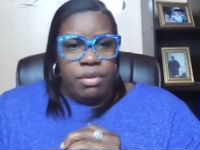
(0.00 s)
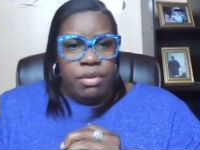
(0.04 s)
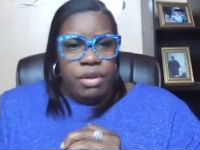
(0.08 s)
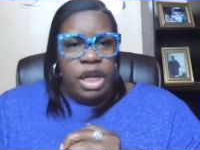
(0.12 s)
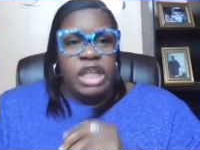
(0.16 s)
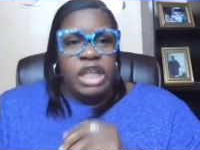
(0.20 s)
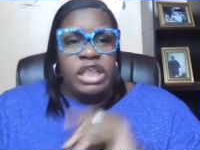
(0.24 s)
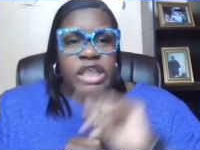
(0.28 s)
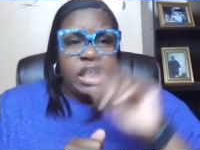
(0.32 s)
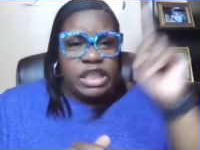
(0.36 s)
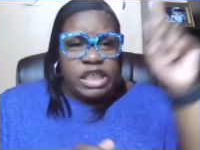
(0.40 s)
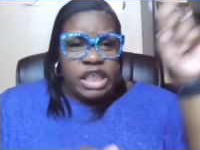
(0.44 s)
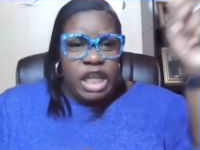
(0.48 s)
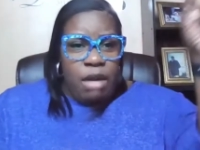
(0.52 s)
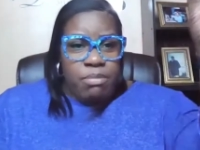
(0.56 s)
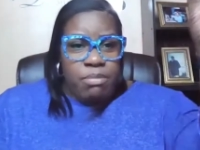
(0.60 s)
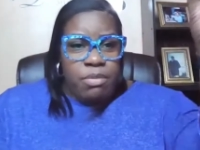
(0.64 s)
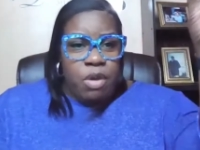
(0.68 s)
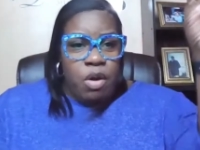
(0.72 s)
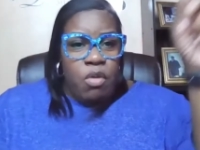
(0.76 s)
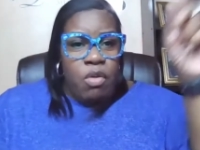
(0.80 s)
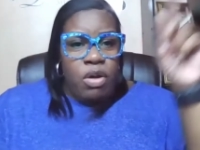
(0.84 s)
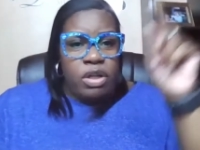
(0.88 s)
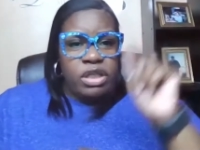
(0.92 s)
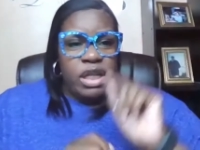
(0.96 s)
He just kept
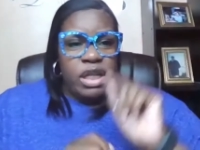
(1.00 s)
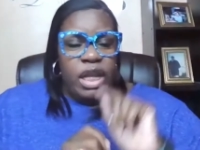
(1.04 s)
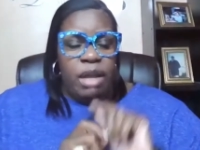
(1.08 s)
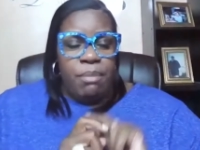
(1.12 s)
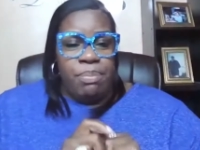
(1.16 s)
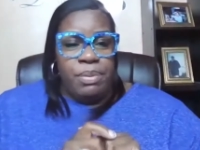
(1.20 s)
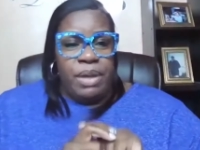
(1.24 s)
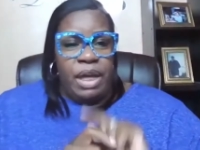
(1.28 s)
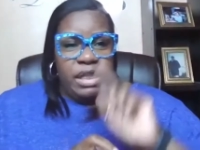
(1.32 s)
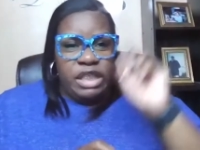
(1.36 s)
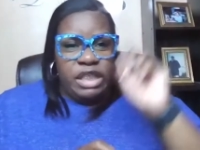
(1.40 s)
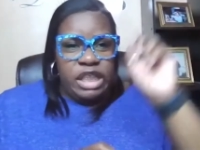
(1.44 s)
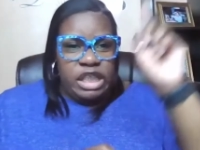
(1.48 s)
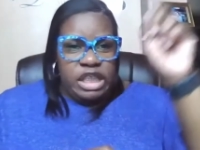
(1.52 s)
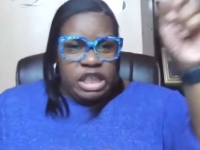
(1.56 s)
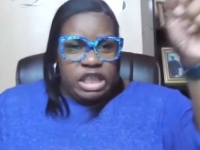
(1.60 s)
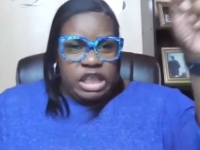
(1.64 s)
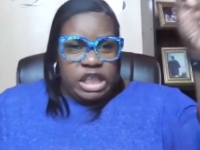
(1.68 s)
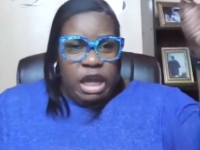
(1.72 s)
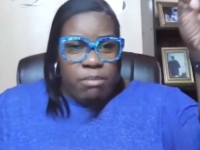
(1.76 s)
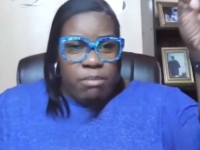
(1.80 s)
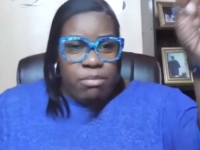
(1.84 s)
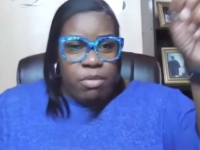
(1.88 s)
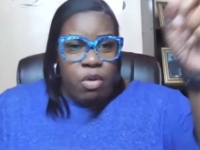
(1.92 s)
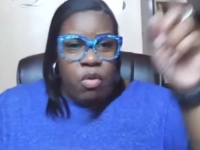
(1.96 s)
going to that place. He just
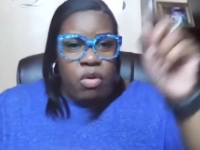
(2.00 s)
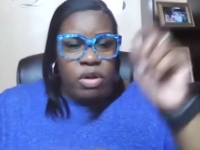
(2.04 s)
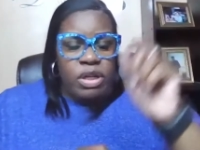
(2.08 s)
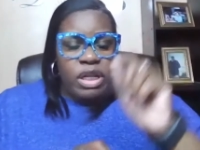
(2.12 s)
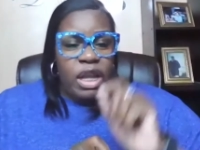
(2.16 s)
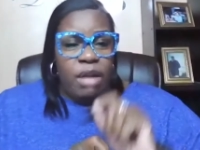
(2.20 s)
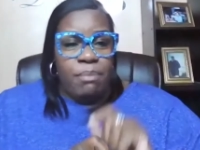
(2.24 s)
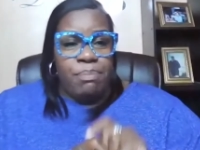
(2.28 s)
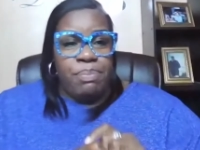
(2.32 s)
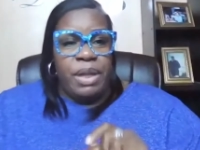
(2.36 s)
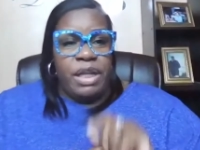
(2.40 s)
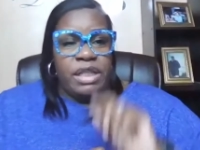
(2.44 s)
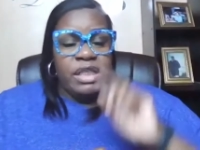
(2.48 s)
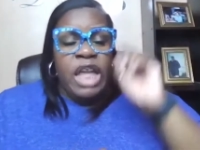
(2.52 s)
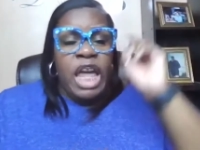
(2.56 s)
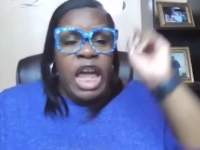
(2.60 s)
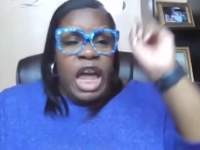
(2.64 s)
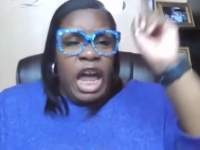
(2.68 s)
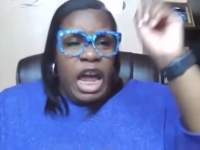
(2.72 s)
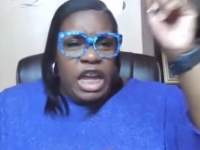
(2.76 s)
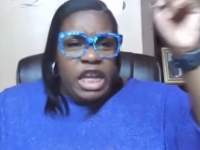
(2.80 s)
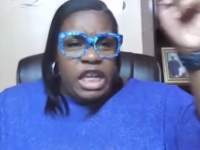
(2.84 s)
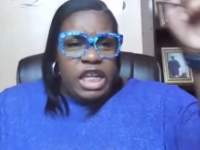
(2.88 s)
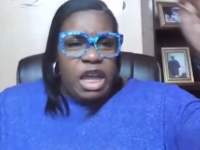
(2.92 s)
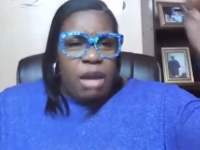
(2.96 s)
kept going to that place
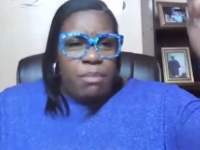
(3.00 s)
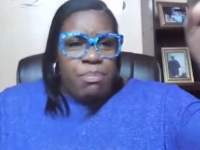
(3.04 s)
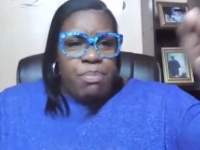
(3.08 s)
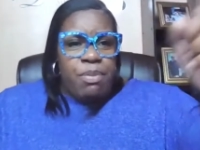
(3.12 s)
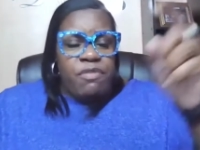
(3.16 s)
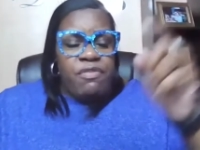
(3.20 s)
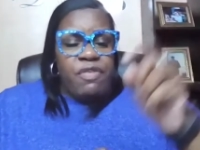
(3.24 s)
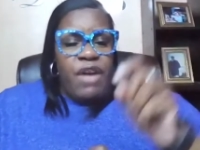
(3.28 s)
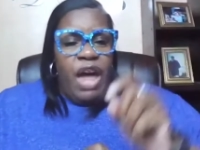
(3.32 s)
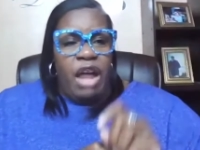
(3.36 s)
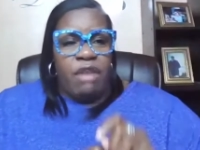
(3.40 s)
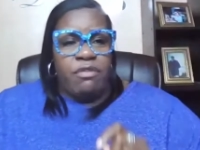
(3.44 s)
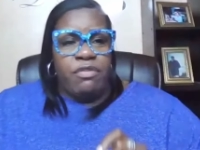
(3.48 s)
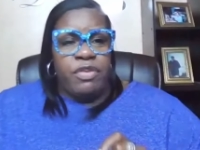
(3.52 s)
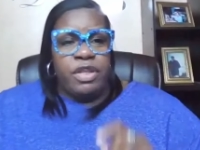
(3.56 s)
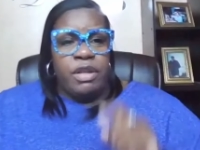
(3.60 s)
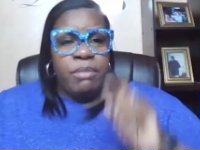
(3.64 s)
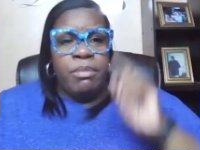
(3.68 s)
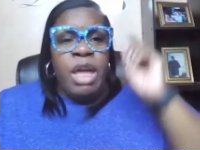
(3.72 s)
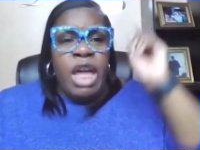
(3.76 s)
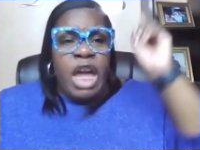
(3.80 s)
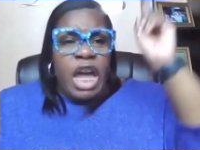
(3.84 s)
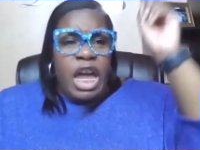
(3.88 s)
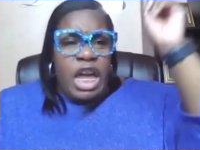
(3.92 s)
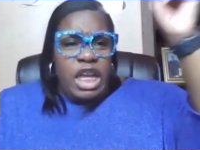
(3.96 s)
and he kept providing for them
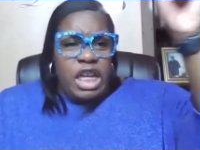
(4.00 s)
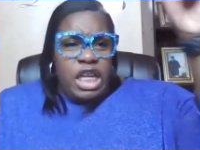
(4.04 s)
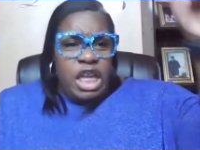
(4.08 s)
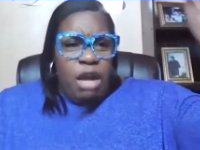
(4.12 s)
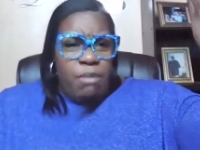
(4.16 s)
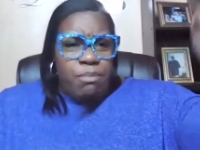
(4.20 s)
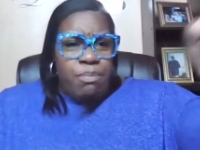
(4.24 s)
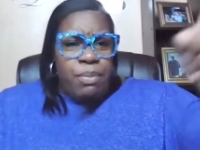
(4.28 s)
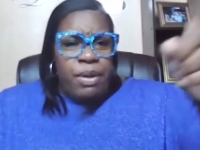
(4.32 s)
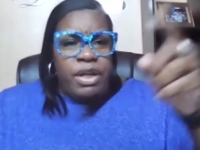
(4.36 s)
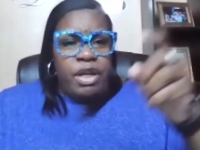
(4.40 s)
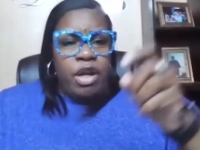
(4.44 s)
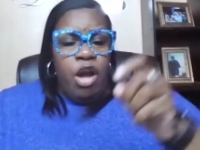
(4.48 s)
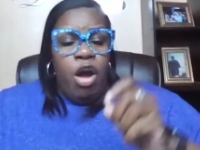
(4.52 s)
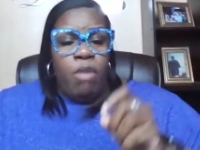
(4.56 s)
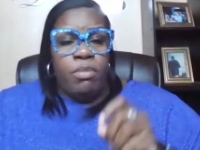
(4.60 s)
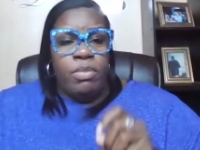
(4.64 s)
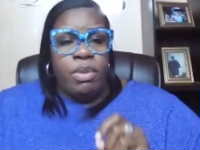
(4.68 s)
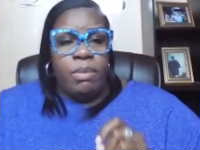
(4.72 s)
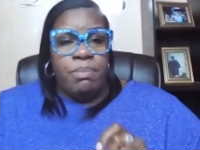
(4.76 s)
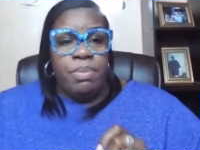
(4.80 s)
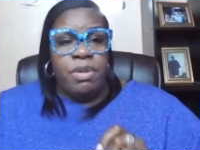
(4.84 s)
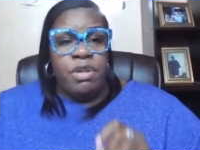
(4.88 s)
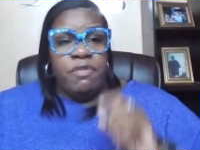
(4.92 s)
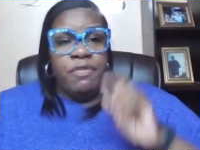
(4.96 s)
and he kept bringing home
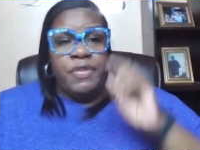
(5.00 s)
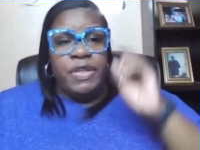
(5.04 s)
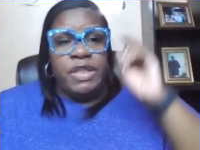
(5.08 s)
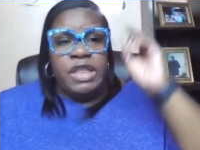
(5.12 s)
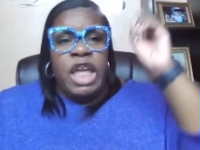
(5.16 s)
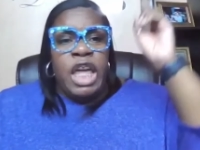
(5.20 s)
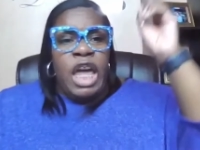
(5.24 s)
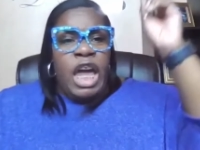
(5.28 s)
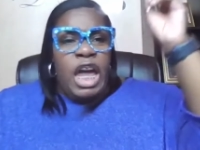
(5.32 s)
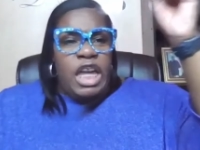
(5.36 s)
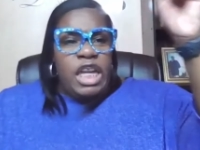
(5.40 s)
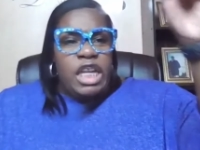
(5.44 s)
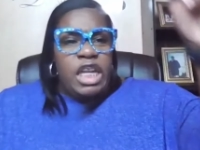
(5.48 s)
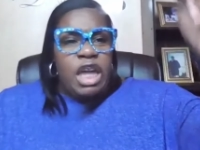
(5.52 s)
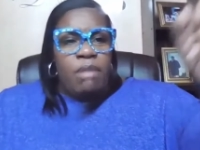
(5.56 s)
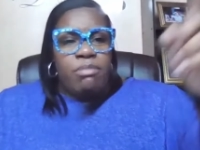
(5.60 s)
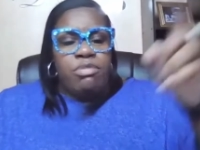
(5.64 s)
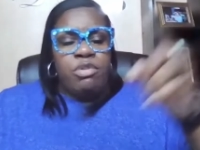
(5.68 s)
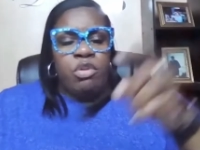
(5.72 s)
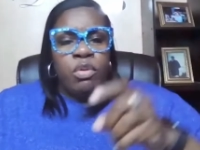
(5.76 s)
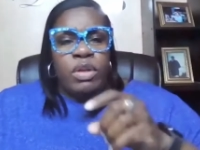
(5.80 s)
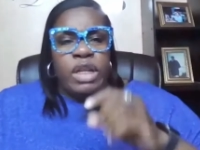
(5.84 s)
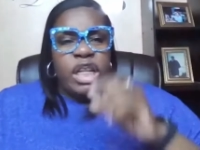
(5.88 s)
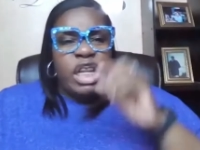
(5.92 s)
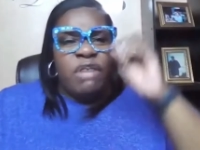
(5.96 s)
them benefits and he kept
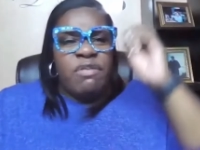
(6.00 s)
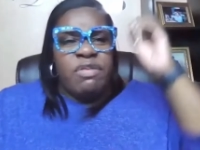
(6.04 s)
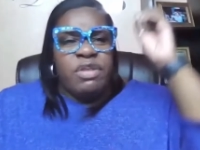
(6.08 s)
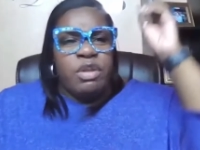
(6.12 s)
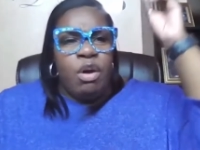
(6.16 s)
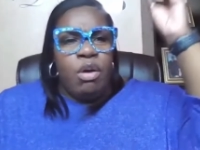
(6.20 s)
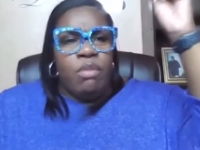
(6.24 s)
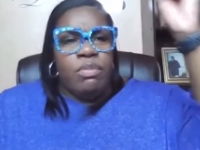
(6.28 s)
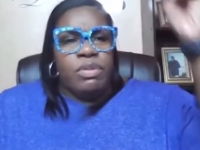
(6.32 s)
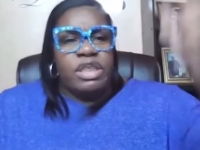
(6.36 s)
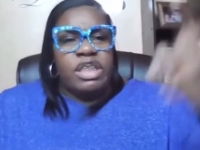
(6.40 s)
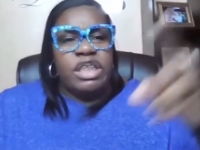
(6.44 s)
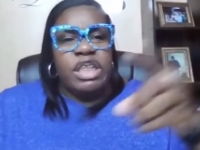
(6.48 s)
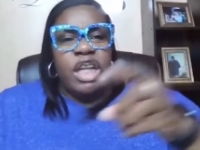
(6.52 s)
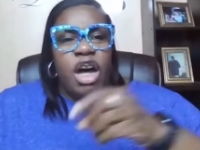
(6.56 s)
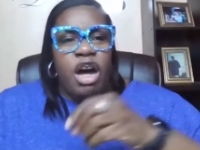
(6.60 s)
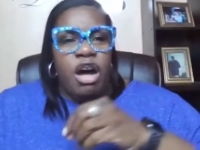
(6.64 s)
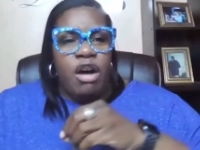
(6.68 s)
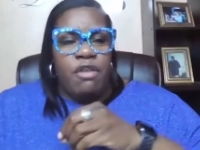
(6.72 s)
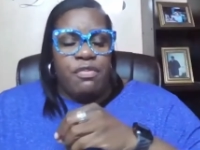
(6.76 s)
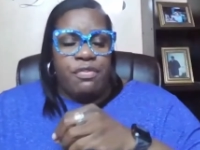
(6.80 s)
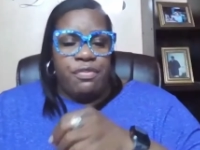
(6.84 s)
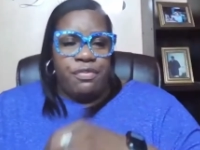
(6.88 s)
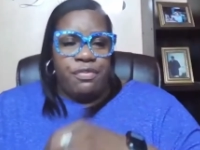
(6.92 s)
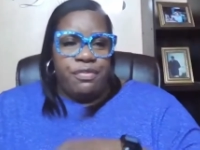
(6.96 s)
doing it even though it was
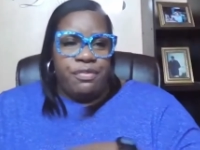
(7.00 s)
tough.